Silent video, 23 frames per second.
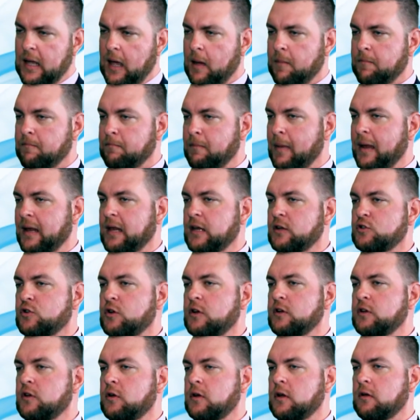Um, making sure
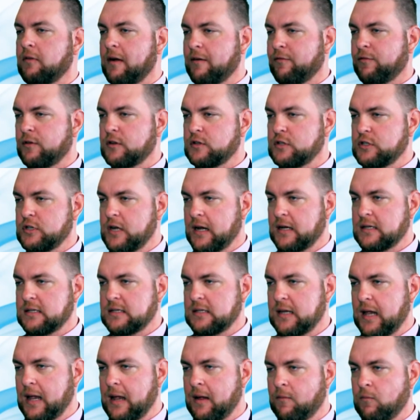you do your reference
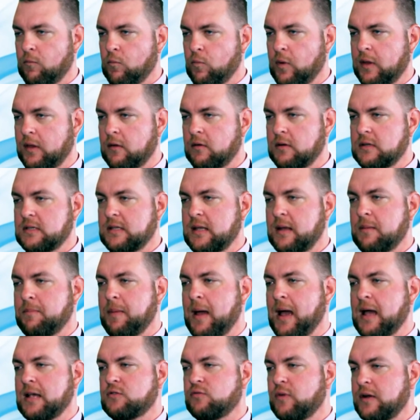checks, um, whether it's their
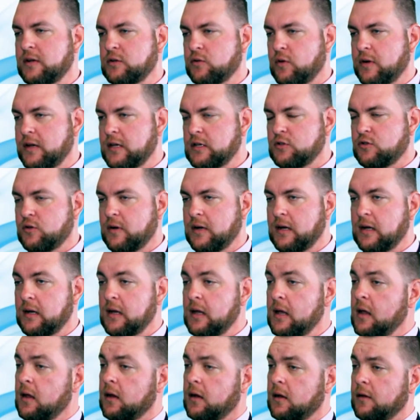past rental history,
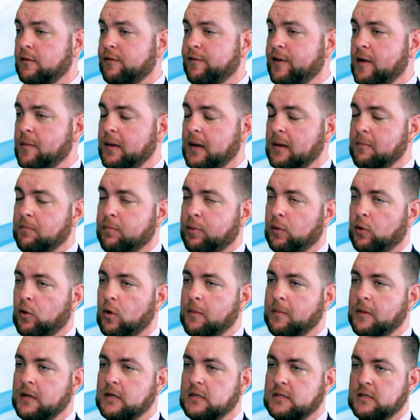confirming
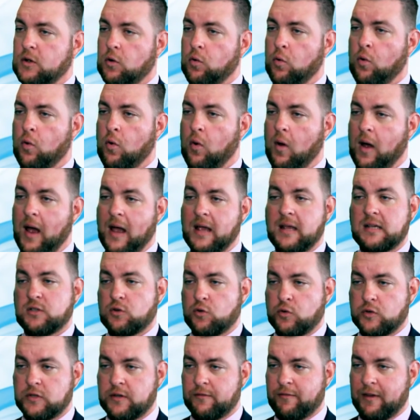employment or a
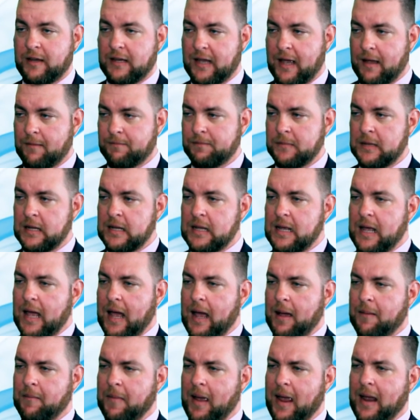source of income,
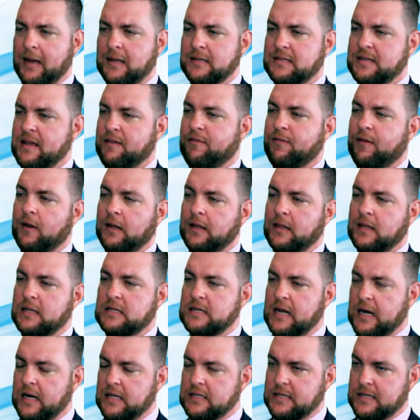um, and definitely the
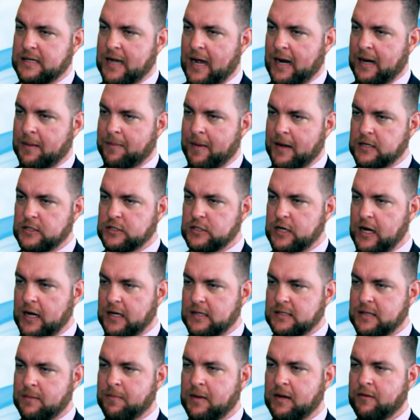tenancy database
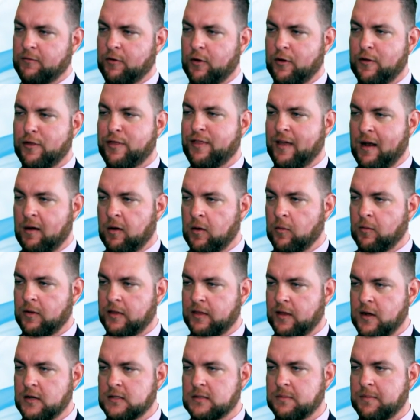checks and being very thorough with
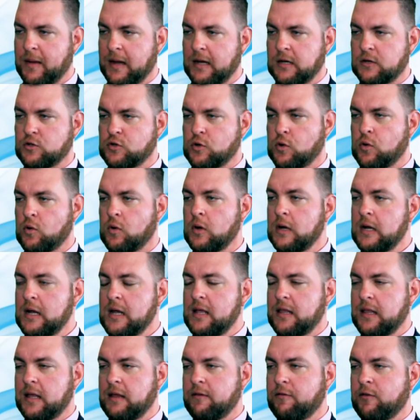those and making sure
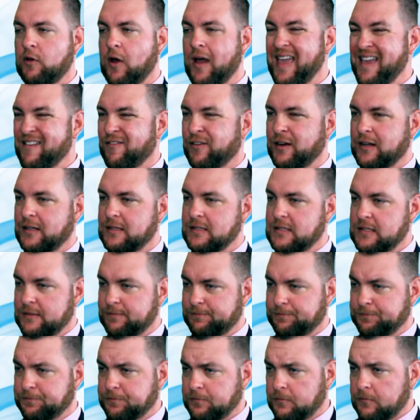that you've got evidence